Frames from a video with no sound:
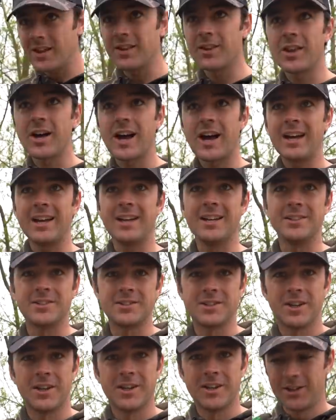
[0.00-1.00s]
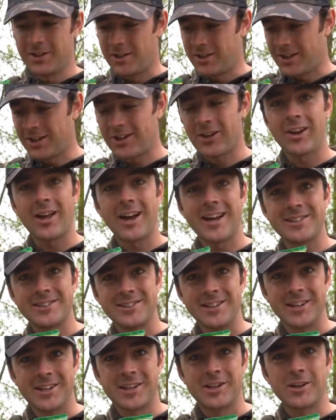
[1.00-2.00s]
and that is the
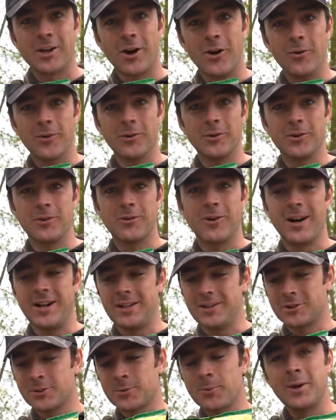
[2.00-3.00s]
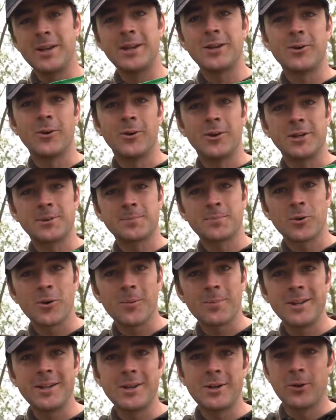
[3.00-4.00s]
classic golden grain. Sweet corn has
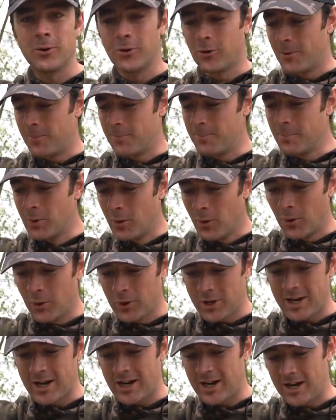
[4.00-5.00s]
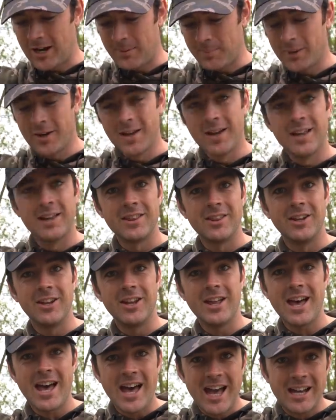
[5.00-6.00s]
probably caught more carp
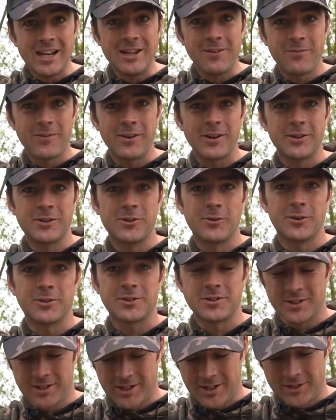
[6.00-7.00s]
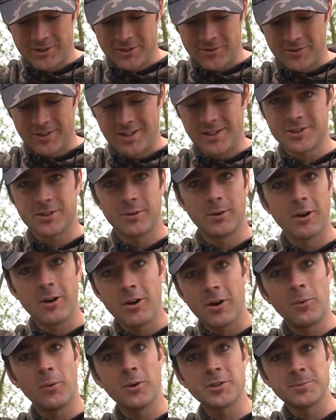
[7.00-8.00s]
than anything across the country. So
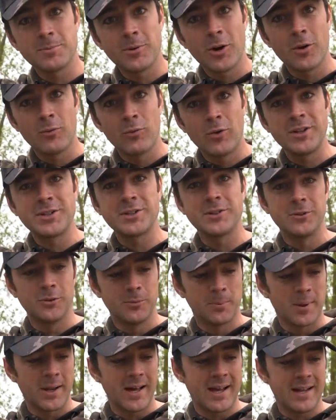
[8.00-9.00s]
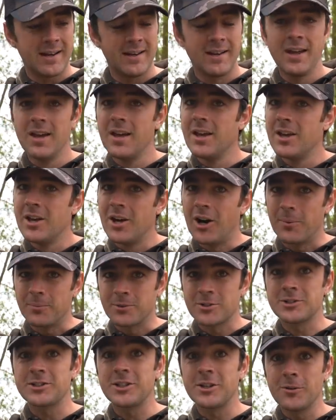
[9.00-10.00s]
although it wasn't my original plan, I'm
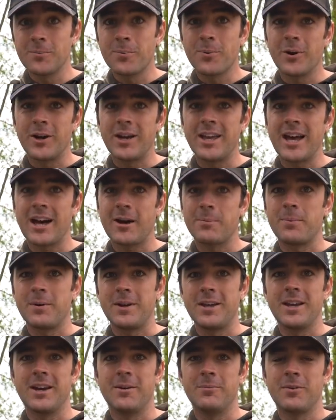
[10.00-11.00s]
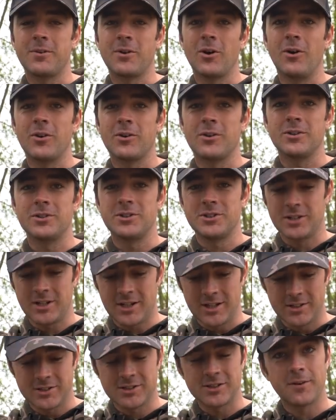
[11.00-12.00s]
still pretty happy and we've got a good
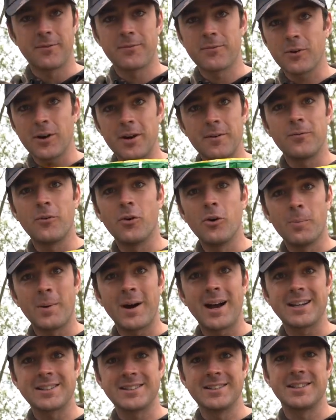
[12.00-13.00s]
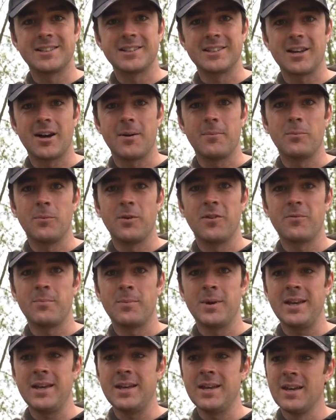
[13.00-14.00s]
chance. So three or four bags of this are coming with
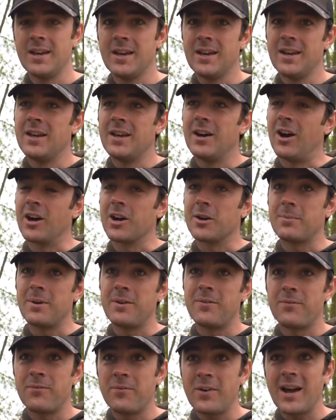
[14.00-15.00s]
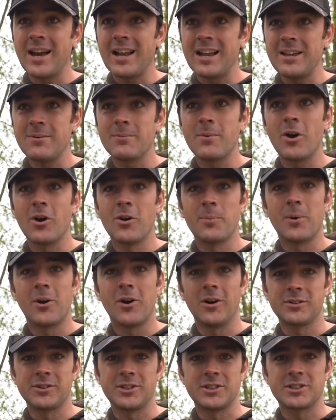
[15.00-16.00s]
me. I'm going to be fairly
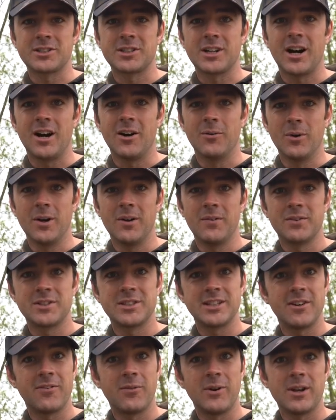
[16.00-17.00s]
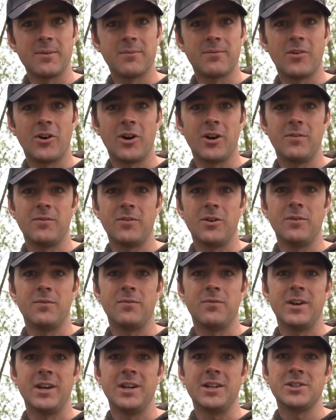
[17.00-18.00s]
mobile to start with, see if we can find a few
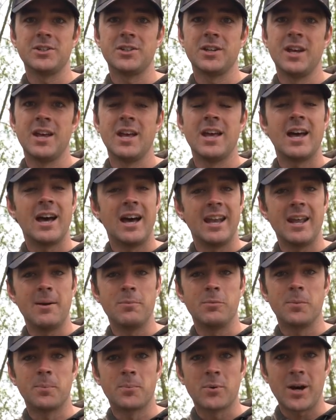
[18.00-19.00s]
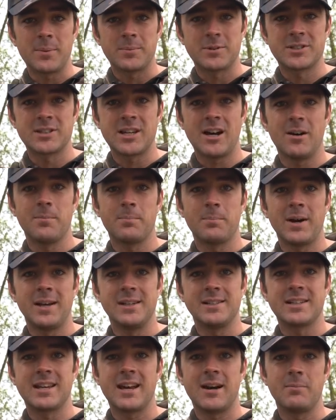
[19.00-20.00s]
fish and then we'll perhaps set up
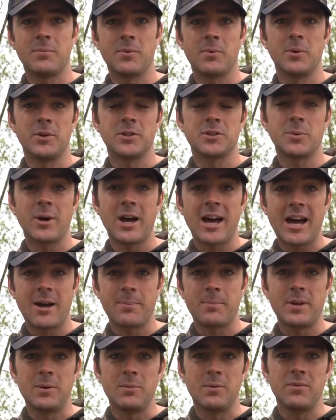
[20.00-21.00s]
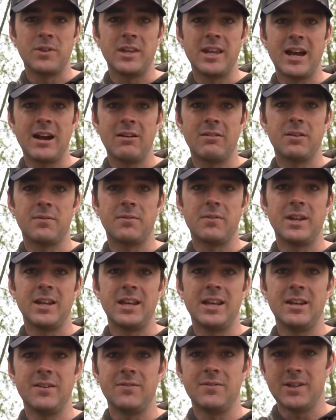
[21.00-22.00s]
base camp once we're happy with the area for the
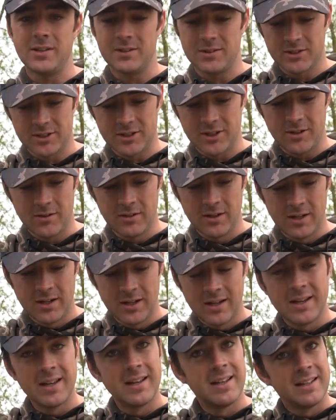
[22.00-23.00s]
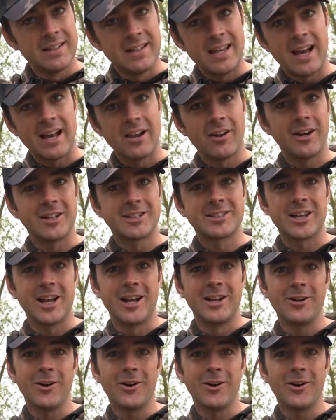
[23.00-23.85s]
evening. So yeah, like I said,